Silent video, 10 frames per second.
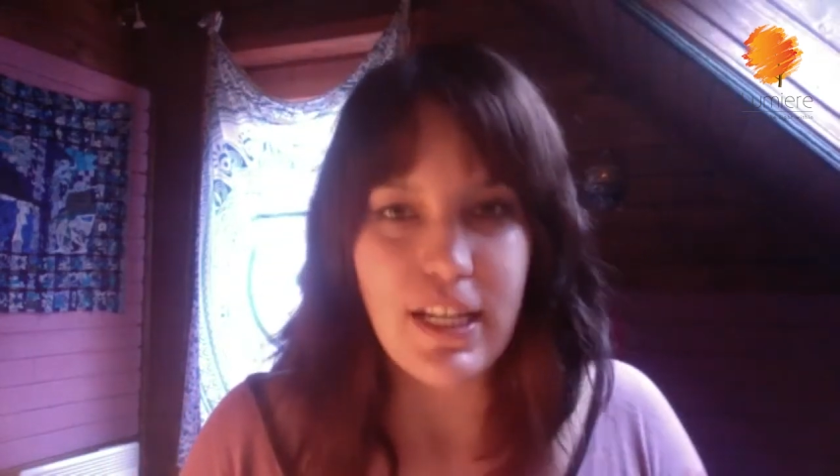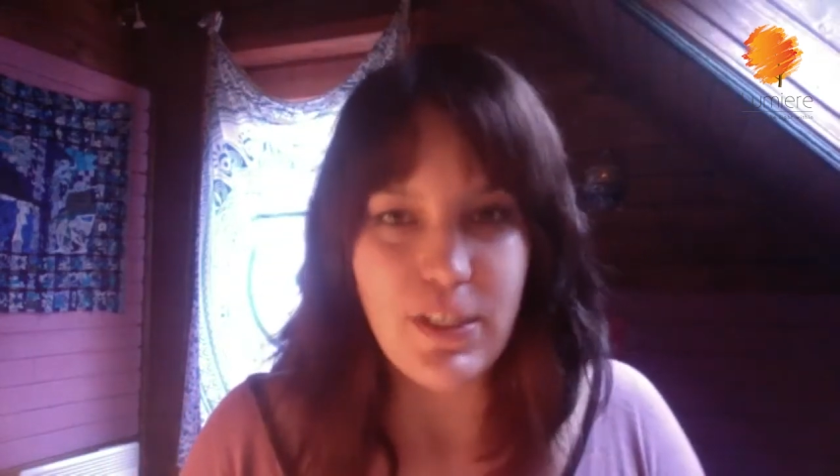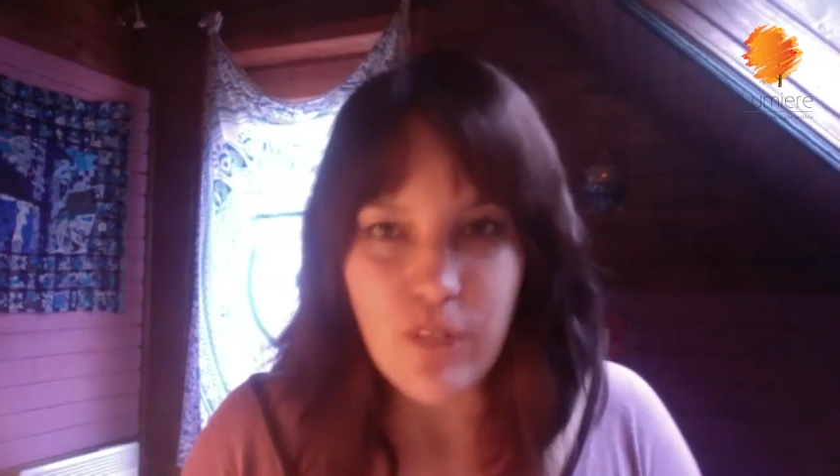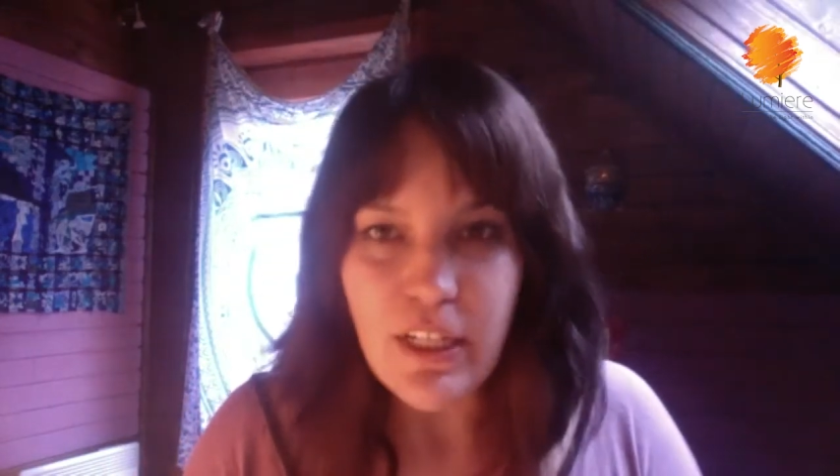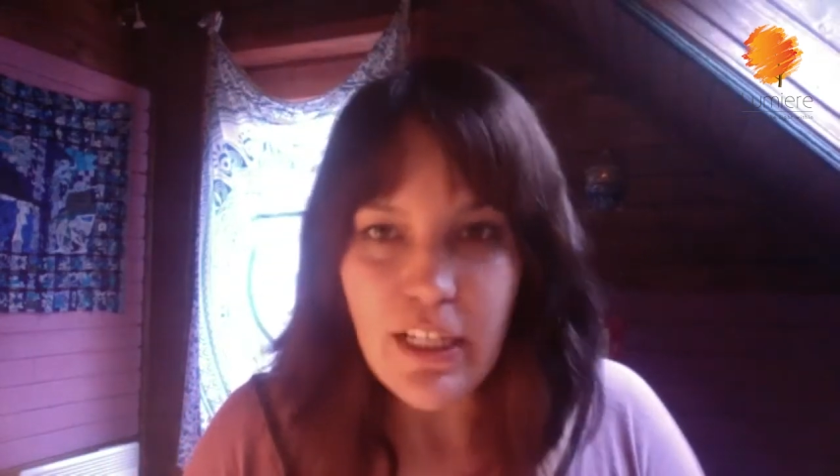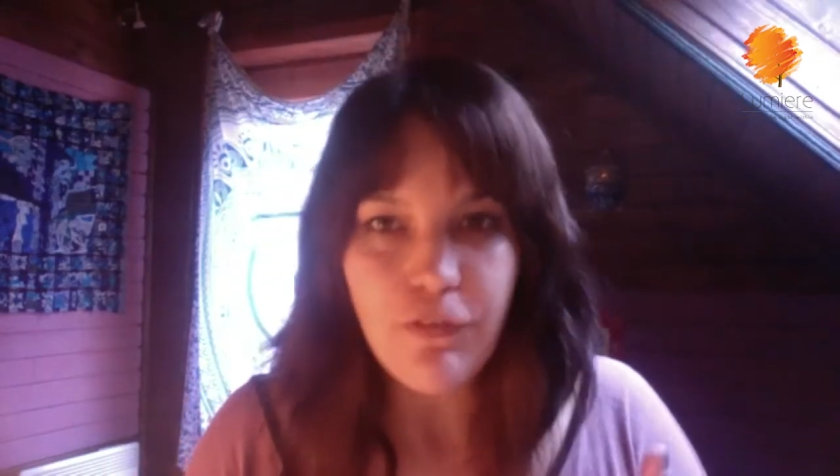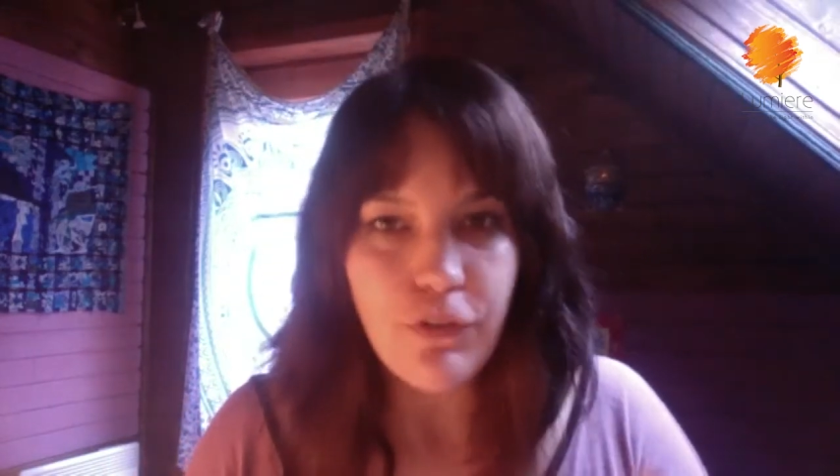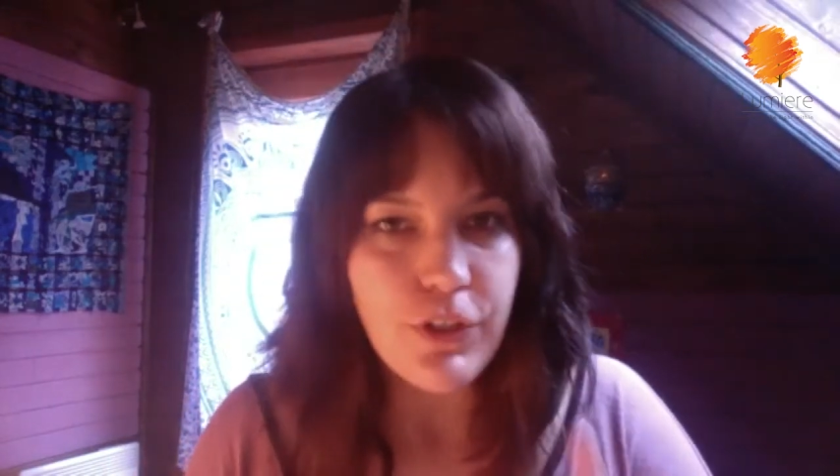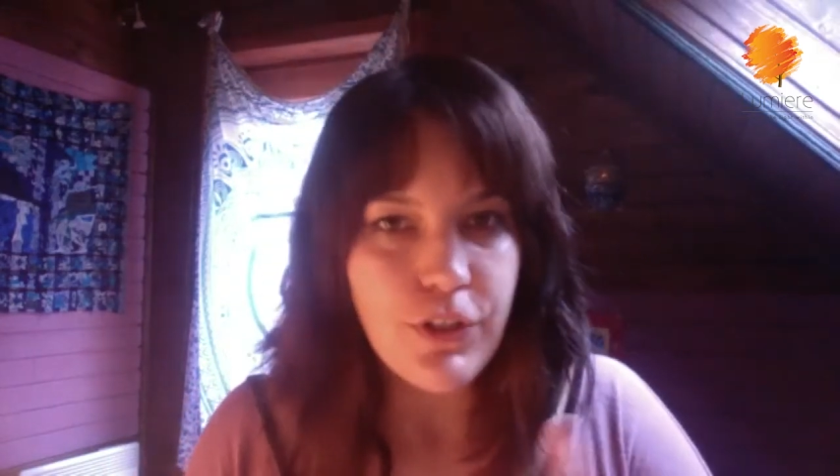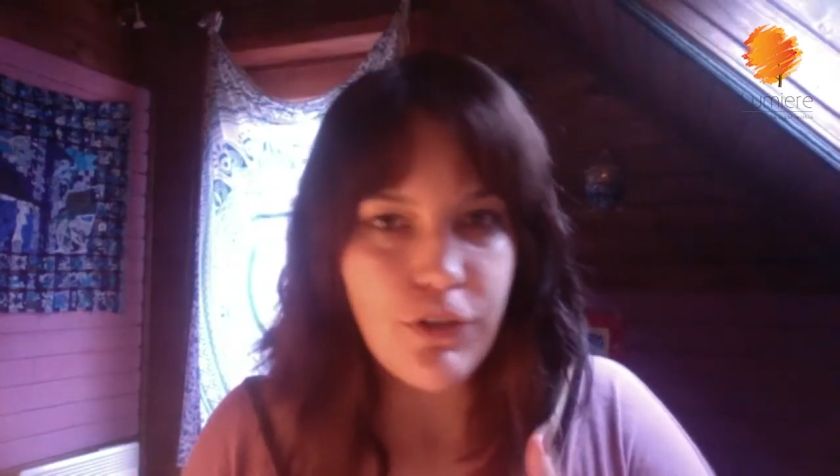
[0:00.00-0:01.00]
is really
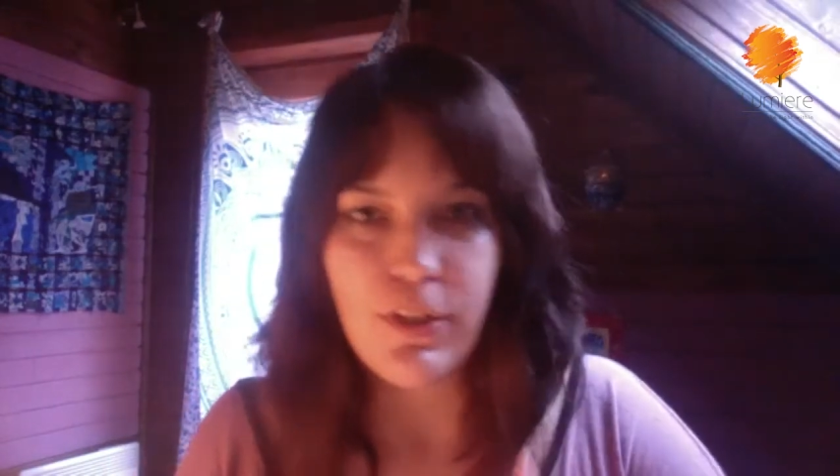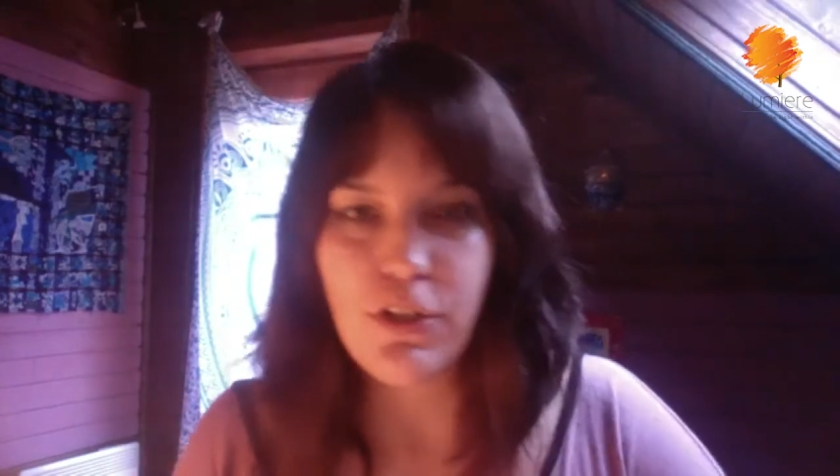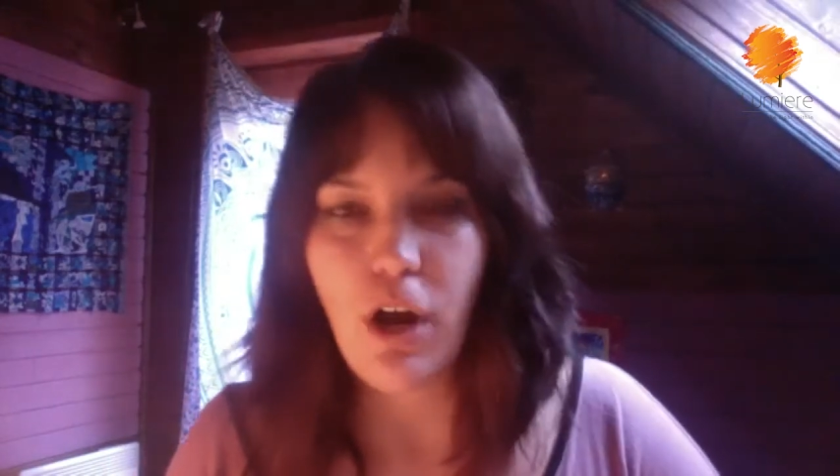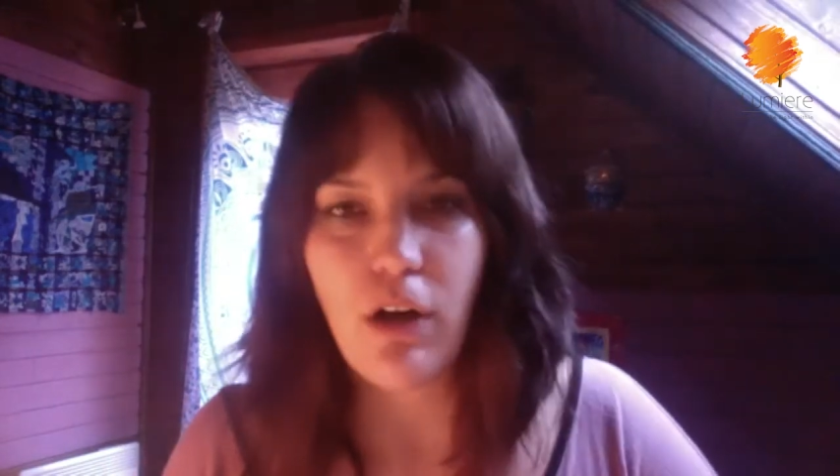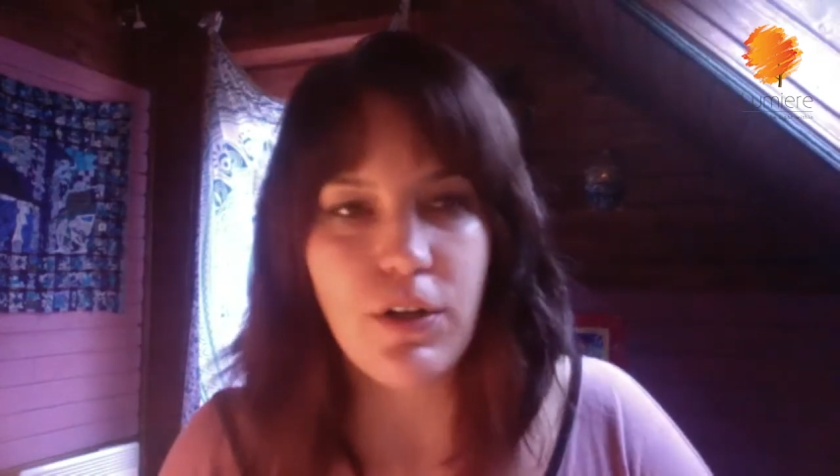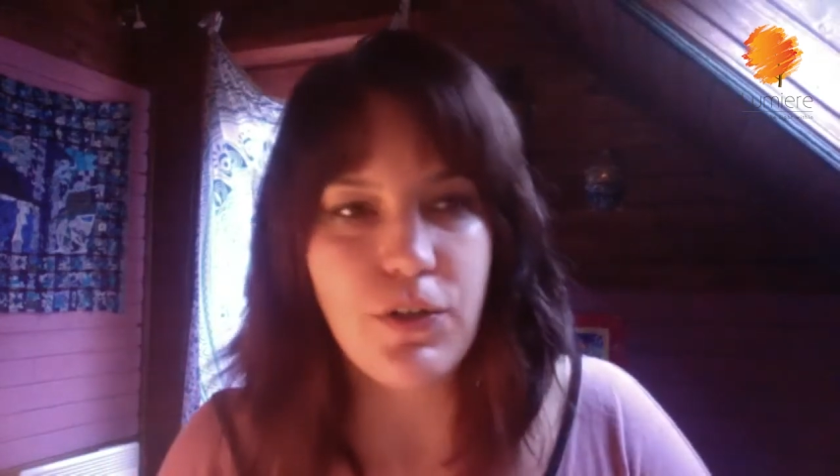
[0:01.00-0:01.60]
first three chakras.